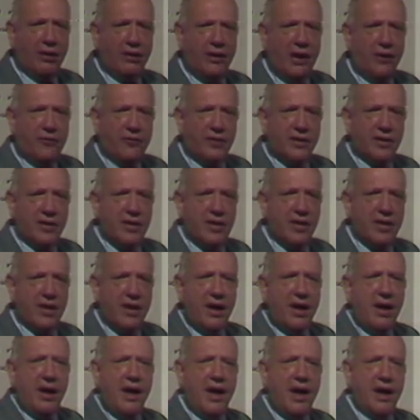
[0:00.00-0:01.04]
difference
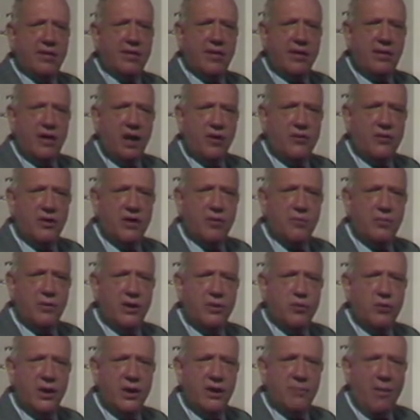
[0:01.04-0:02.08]
is the difference
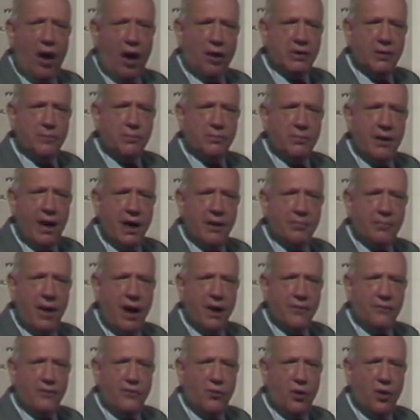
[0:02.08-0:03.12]
between multiplying
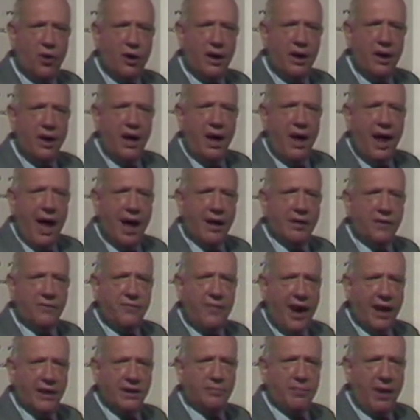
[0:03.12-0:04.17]
by 4 and
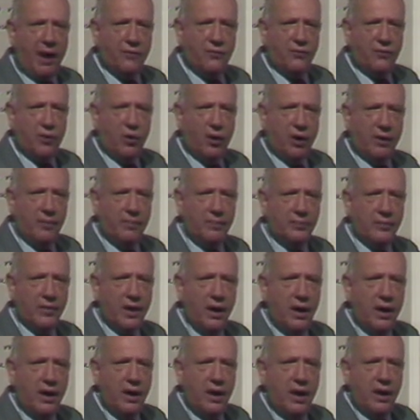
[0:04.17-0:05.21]
dividing by 4.
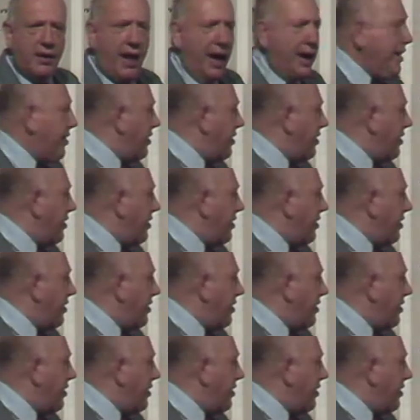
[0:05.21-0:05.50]
Now you